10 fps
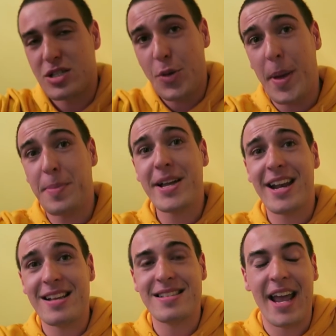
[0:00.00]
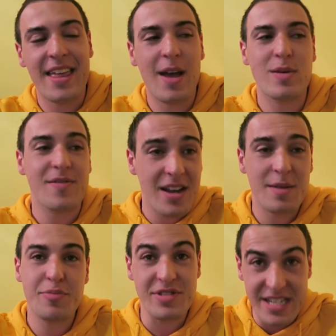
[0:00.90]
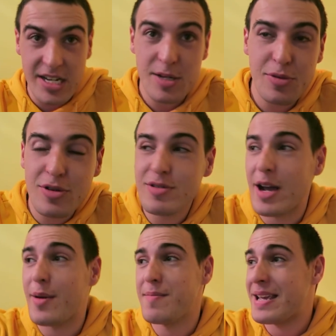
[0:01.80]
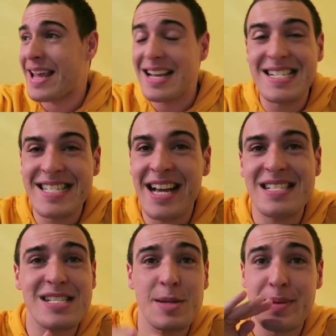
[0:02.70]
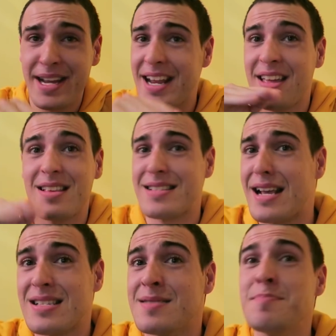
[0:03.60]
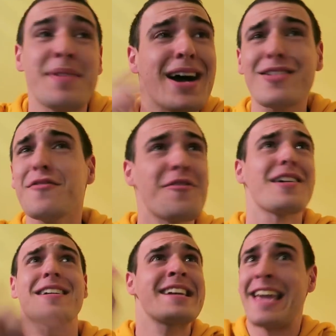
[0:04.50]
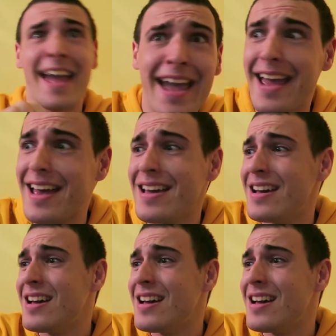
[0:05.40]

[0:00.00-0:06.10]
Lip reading: So people are going to say that was fucking predictable, that we've been guessing that since the beginning of the season, but I don't fucking care.